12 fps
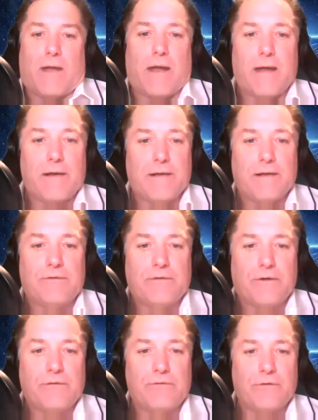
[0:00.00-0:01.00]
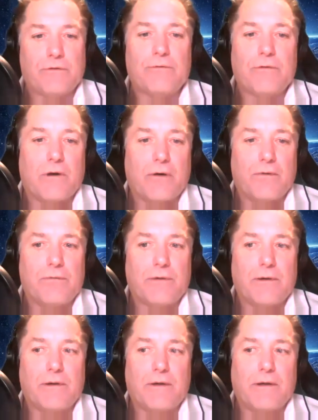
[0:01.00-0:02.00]
And he said, do you know,
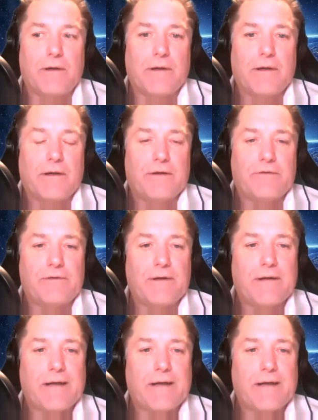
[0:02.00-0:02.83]
he said